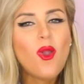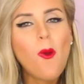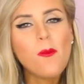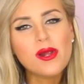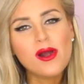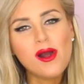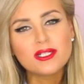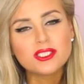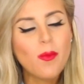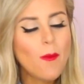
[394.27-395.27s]
Oh my
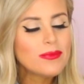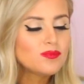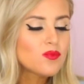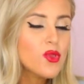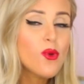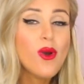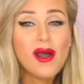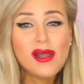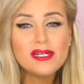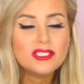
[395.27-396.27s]
gosh, you
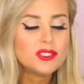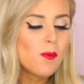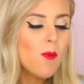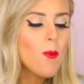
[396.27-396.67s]
guys.